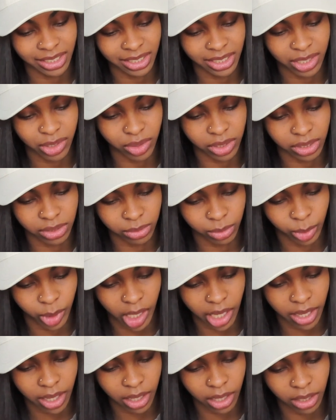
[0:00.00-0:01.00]
you can do
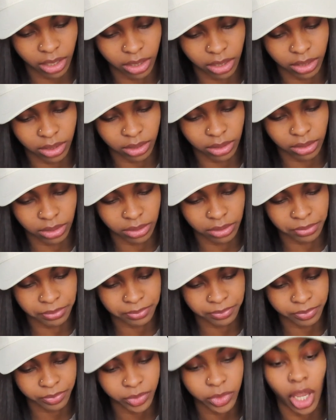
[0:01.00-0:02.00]
that.
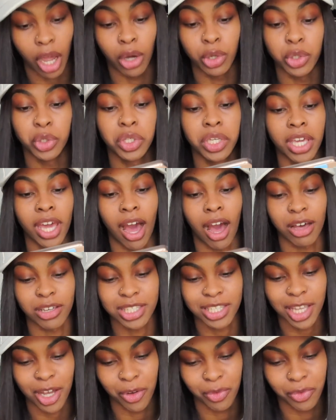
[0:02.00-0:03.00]
Oh, you can
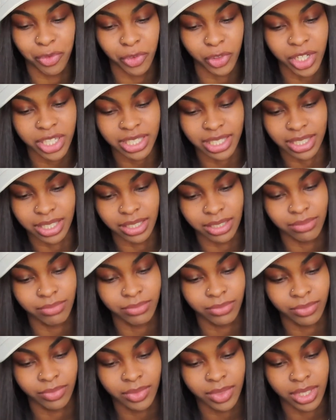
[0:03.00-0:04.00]
also freeze it.
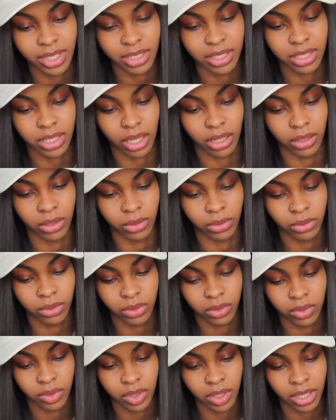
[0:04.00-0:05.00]
So
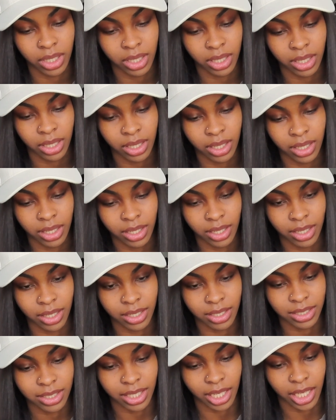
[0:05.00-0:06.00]

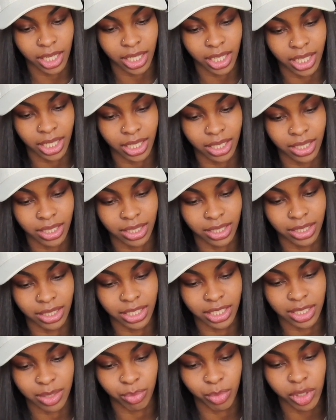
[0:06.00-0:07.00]
say
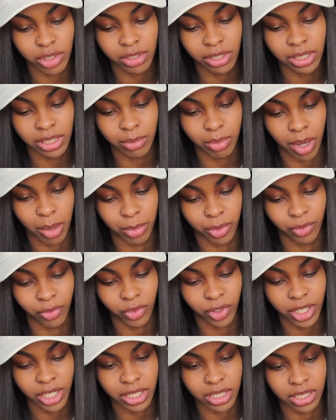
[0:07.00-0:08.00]
this middle clip, I'm gonna
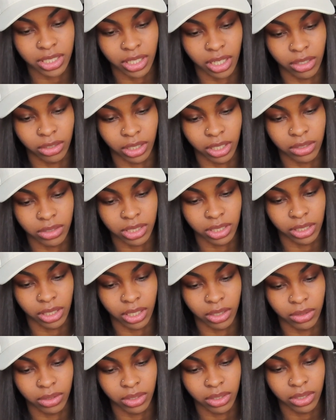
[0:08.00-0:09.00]
freeze, it's gonna go
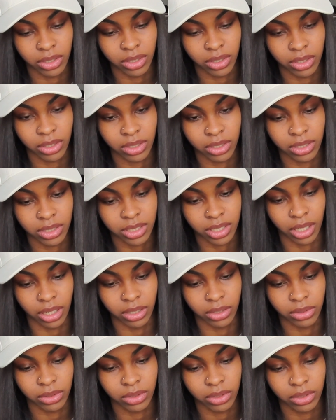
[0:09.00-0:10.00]
slow.
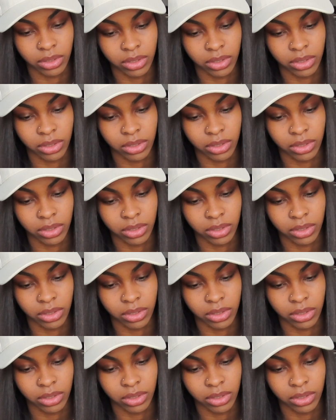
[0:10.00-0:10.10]
So